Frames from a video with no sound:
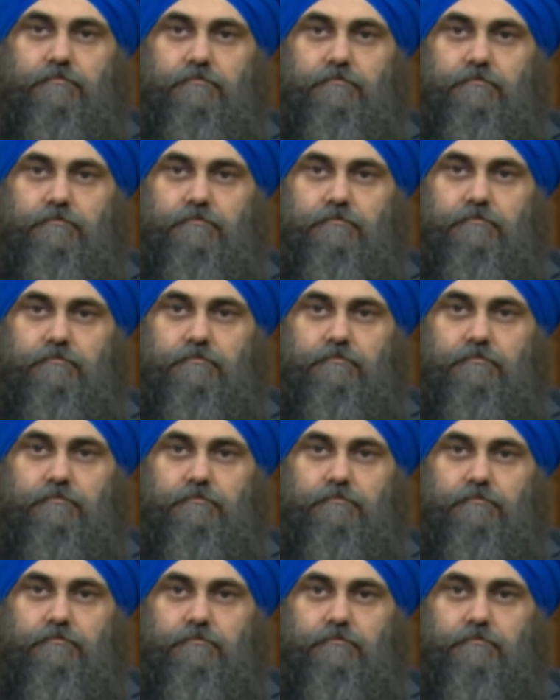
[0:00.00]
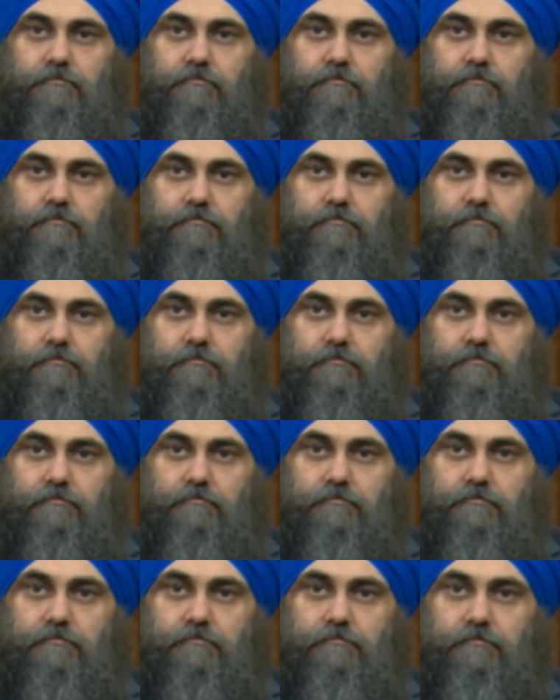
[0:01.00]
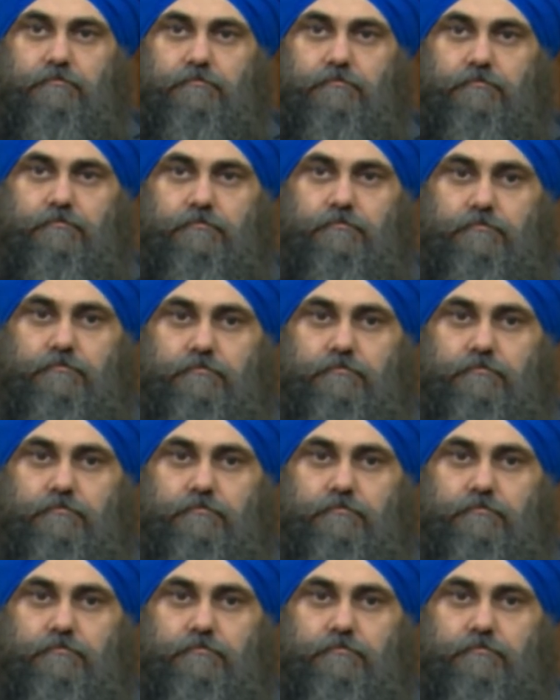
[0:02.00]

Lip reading: (silent)